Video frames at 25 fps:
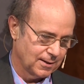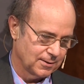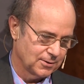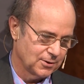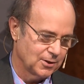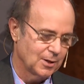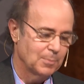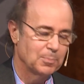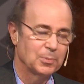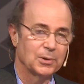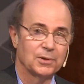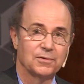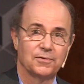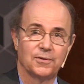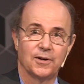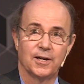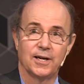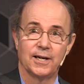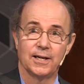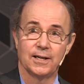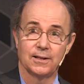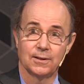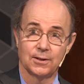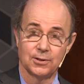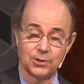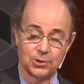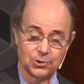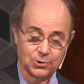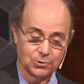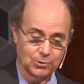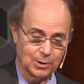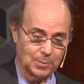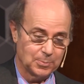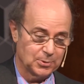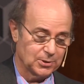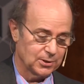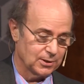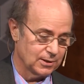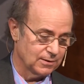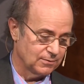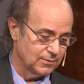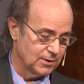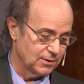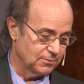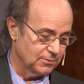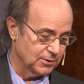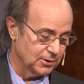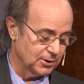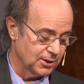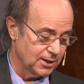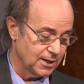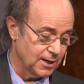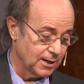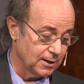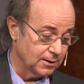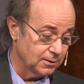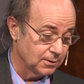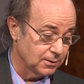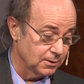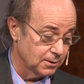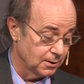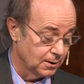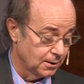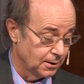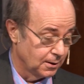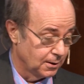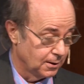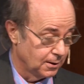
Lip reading: simplifying the description of different things.